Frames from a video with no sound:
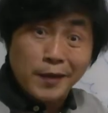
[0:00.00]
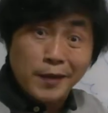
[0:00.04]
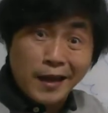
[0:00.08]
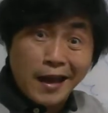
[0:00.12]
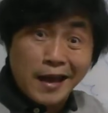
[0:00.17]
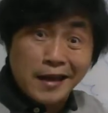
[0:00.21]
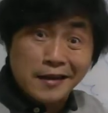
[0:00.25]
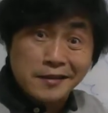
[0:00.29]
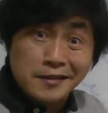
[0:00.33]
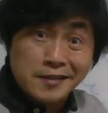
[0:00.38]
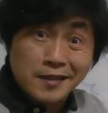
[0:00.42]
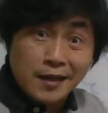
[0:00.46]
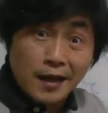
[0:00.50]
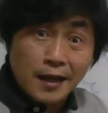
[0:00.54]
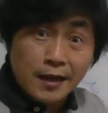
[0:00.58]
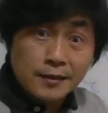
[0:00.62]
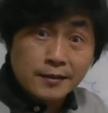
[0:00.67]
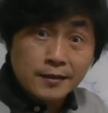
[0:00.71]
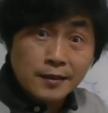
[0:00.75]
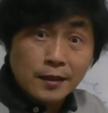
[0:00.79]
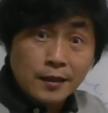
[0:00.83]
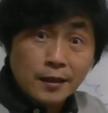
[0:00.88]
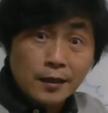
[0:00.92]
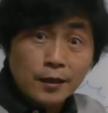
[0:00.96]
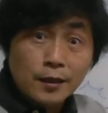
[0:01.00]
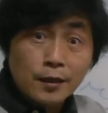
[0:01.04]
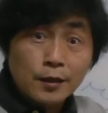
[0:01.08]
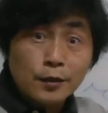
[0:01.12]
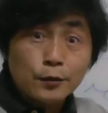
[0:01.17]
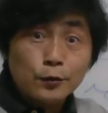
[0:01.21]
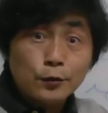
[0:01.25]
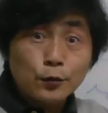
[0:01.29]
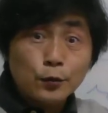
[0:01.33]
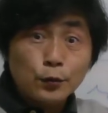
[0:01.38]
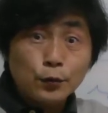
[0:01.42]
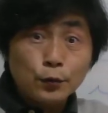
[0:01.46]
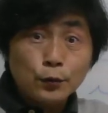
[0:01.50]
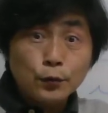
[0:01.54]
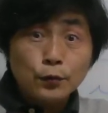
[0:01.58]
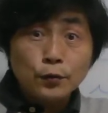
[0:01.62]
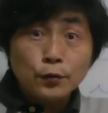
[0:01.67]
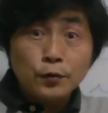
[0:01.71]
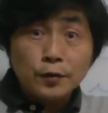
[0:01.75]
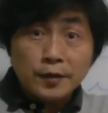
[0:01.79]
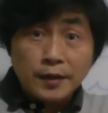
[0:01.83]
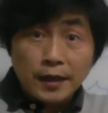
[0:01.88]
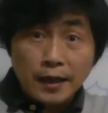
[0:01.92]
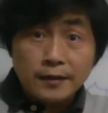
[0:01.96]
be energized
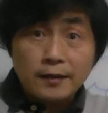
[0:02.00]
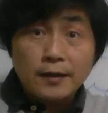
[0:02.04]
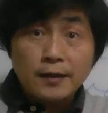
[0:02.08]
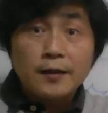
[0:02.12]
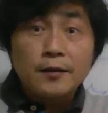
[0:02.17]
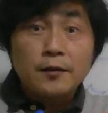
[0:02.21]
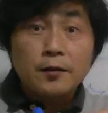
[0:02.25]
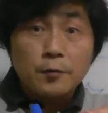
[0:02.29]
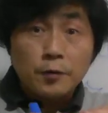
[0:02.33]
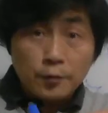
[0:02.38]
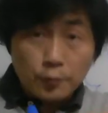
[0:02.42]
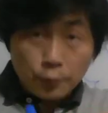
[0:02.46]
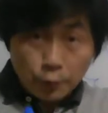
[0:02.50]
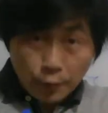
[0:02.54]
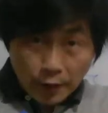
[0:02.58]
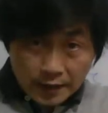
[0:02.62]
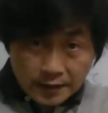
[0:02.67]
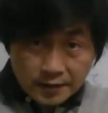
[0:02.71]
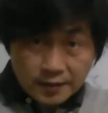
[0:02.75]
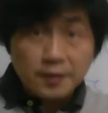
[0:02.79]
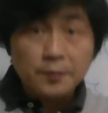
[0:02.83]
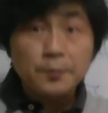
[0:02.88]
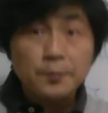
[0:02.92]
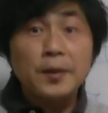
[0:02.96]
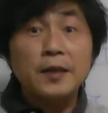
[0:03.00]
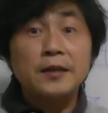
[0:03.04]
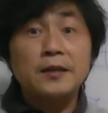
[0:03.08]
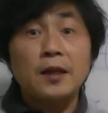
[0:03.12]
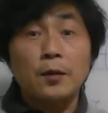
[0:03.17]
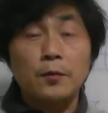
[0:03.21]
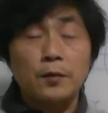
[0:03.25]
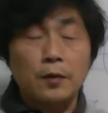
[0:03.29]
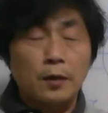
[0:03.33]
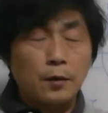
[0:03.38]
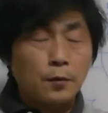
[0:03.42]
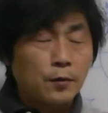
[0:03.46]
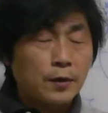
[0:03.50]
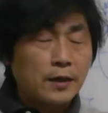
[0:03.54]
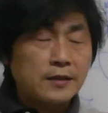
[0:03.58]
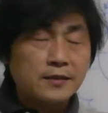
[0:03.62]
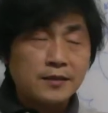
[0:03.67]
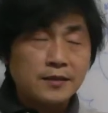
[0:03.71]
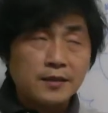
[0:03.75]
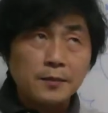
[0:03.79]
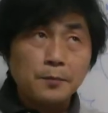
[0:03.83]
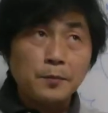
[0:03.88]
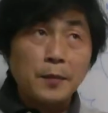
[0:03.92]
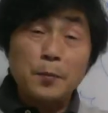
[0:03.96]
to get resting
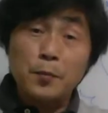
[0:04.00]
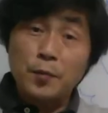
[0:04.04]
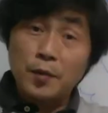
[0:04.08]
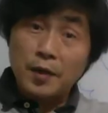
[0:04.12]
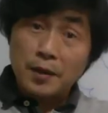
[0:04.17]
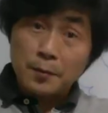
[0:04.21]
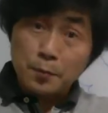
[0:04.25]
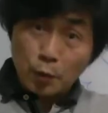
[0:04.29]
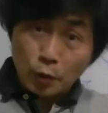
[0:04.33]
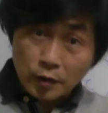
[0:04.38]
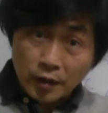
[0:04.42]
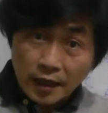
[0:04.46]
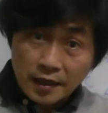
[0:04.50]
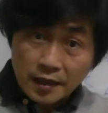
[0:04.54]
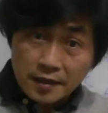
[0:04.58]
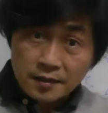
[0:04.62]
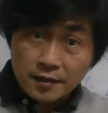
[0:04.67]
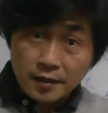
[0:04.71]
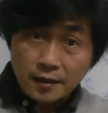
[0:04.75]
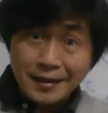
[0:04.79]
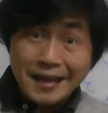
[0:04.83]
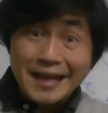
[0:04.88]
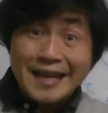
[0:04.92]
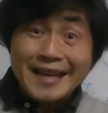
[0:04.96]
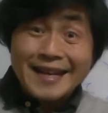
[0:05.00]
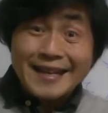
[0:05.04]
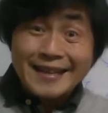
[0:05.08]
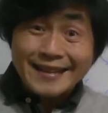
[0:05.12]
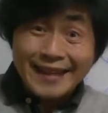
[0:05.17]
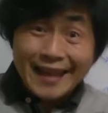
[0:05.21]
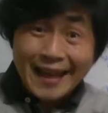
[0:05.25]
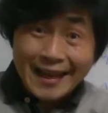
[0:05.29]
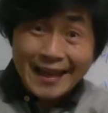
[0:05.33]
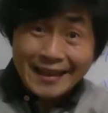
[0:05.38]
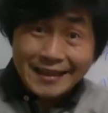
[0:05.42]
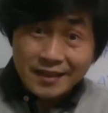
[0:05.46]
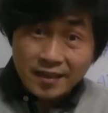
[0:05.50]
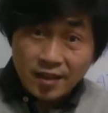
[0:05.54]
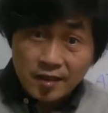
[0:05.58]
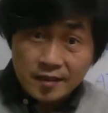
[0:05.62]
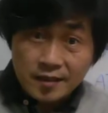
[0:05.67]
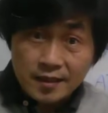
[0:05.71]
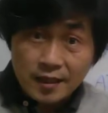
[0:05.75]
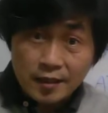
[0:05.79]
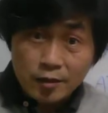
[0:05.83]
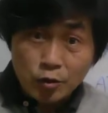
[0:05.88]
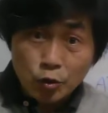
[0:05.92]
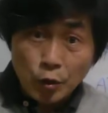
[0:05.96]
membrane potential, that
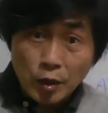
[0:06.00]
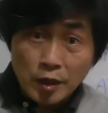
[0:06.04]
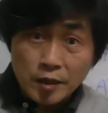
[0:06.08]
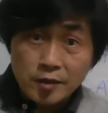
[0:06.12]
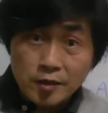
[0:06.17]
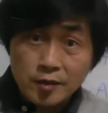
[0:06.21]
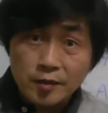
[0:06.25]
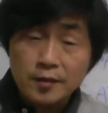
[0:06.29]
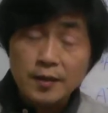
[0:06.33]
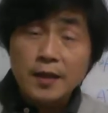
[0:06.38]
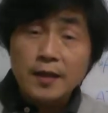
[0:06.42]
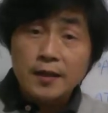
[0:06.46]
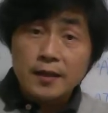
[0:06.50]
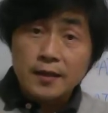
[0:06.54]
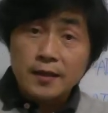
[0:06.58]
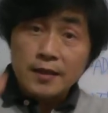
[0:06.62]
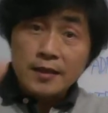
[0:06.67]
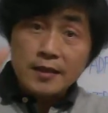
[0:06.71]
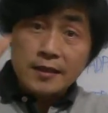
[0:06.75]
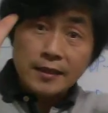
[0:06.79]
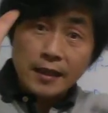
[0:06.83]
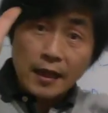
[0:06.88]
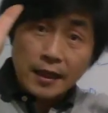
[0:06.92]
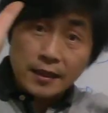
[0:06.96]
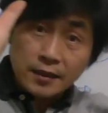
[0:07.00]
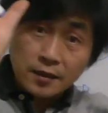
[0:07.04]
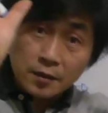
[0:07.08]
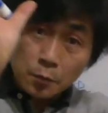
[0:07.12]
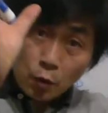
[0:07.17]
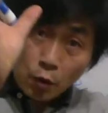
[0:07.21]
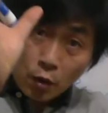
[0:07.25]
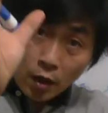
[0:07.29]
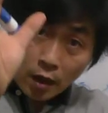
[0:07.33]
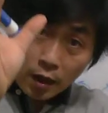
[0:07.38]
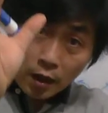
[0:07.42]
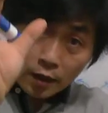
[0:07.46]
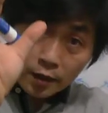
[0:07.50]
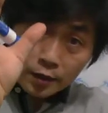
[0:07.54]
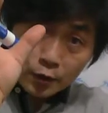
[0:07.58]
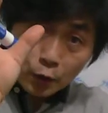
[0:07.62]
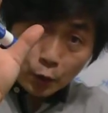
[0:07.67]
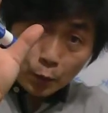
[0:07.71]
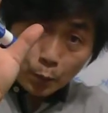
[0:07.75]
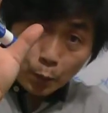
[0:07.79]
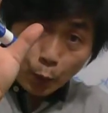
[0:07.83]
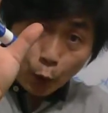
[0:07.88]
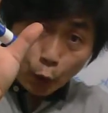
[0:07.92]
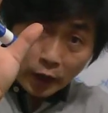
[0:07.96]
concentration inside more
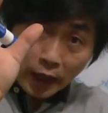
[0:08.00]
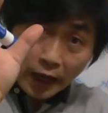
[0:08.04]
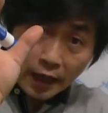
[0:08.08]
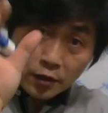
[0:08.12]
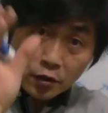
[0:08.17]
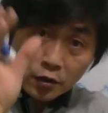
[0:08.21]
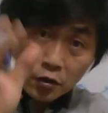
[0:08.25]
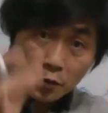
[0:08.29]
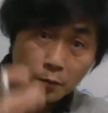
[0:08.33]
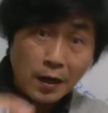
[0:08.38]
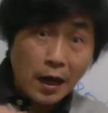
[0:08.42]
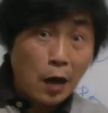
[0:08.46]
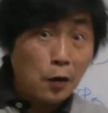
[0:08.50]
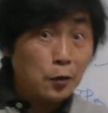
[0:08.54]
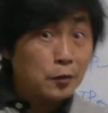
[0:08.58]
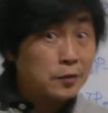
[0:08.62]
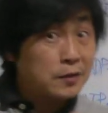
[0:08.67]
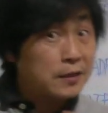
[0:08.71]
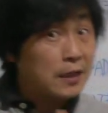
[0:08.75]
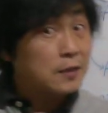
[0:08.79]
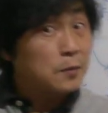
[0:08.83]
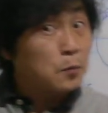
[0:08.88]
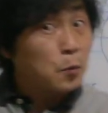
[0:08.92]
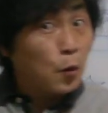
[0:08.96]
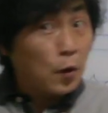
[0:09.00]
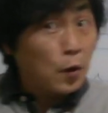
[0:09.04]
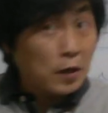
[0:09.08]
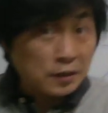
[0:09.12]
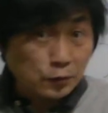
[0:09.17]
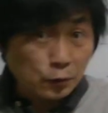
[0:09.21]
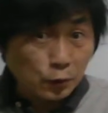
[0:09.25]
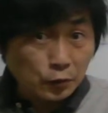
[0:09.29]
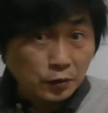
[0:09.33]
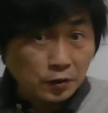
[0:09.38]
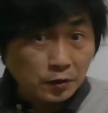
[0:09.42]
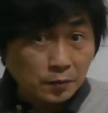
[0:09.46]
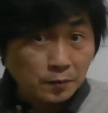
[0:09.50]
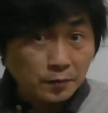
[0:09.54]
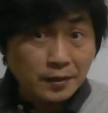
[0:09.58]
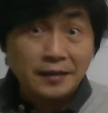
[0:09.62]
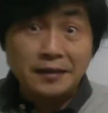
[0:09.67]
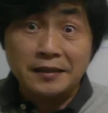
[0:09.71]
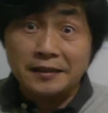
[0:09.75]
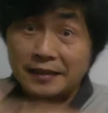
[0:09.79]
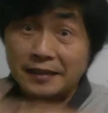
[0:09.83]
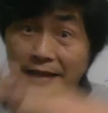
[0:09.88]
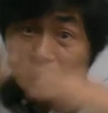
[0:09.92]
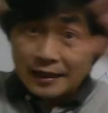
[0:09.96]
potassium, outside more sodium,
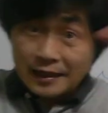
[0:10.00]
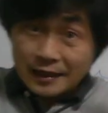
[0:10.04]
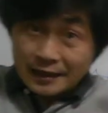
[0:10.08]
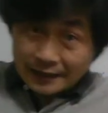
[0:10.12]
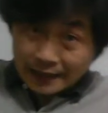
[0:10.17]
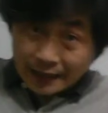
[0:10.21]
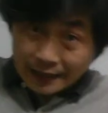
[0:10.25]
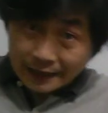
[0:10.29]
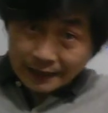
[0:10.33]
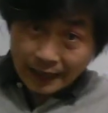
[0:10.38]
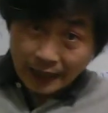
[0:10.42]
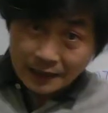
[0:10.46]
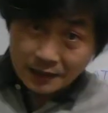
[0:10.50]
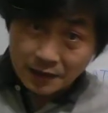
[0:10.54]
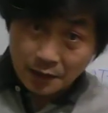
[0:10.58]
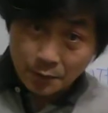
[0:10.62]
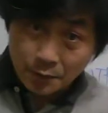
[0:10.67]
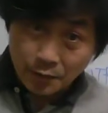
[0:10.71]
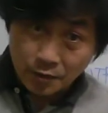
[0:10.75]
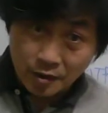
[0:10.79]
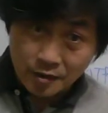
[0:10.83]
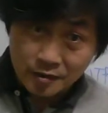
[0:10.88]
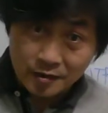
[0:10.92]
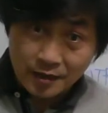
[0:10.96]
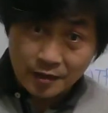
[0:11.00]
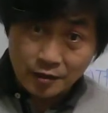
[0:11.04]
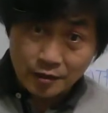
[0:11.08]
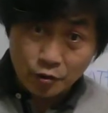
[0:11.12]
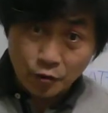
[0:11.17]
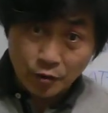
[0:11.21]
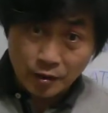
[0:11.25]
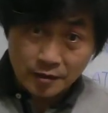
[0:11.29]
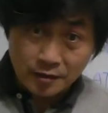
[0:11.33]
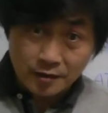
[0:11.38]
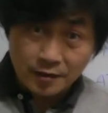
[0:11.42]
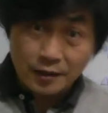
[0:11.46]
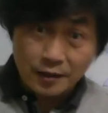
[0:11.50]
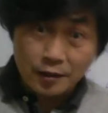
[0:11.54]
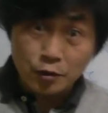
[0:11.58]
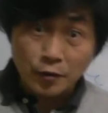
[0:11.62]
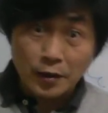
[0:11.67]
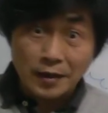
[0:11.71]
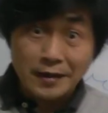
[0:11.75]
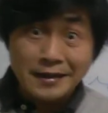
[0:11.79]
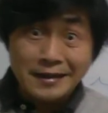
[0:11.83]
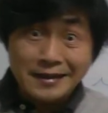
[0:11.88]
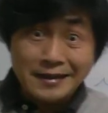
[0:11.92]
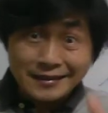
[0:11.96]
like that kind of concentration. Is
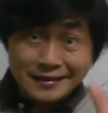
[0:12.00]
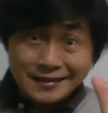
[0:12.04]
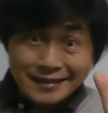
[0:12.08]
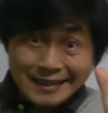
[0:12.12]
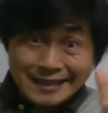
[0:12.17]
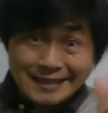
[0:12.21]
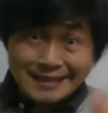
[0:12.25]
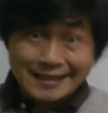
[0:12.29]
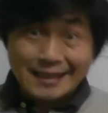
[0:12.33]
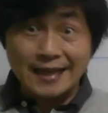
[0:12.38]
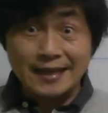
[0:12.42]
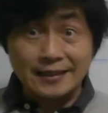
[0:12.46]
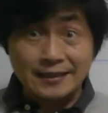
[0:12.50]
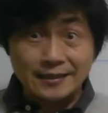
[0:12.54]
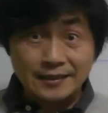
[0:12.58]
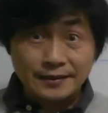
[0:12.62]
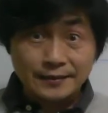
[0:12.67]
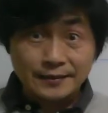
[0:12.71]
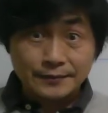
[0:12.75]
right? This side.